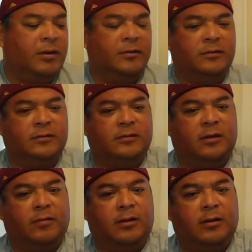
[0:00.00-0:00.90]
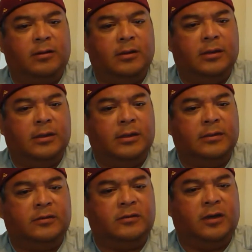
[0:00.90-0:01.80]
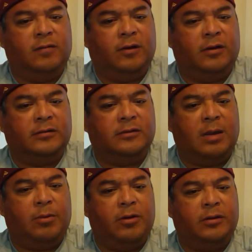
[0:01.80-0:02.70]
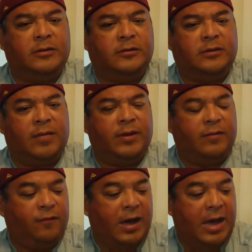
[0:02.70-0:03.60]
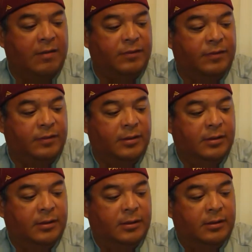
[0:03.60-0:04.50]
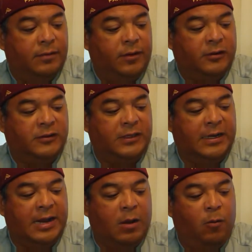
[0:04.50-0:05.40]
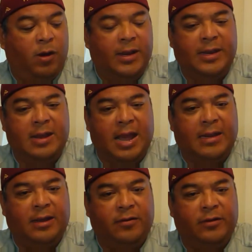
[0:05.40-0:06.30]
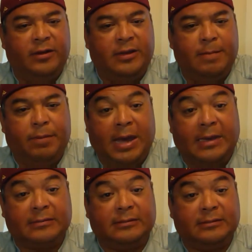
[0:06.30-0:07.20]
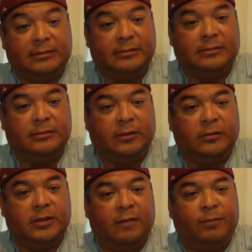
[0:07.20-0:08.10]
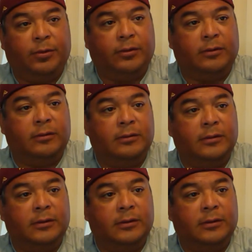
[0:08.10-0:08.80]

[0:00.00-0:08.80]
Here's the silver. And the silver is numbered to 75, and they're seated at 1 in 910 packs. So a tough pull.